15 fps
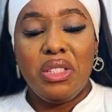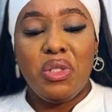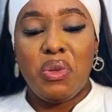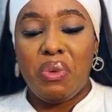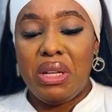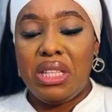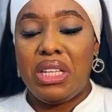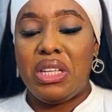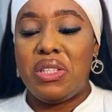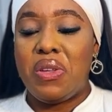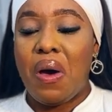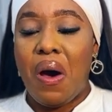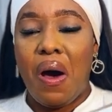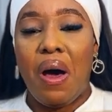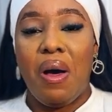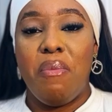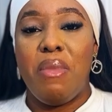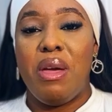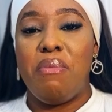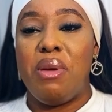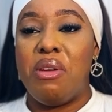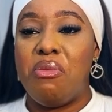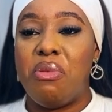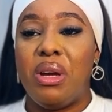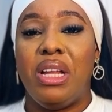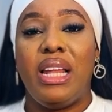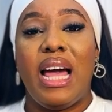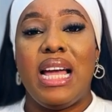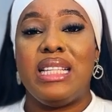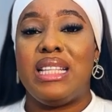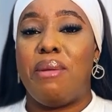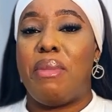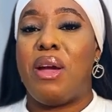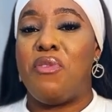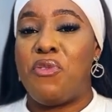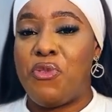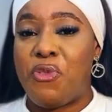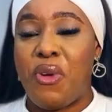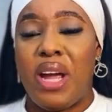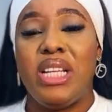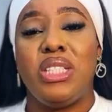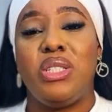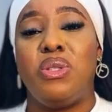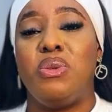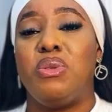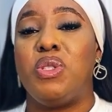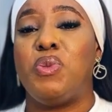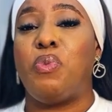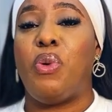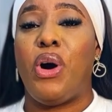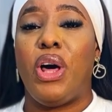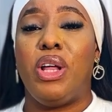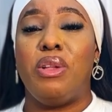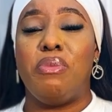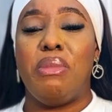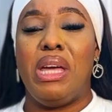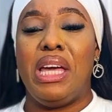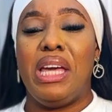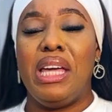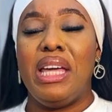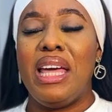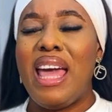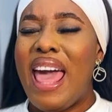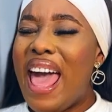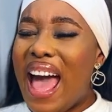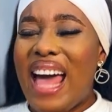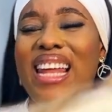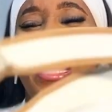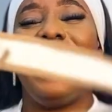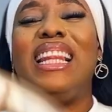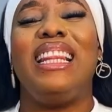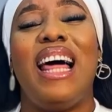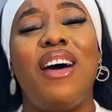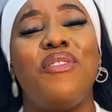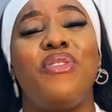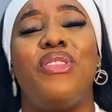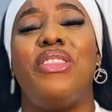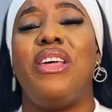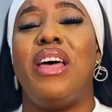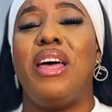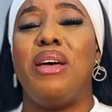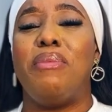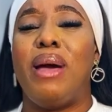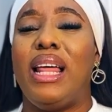doing this haul made me realize that my friends do spoil me. And I love them.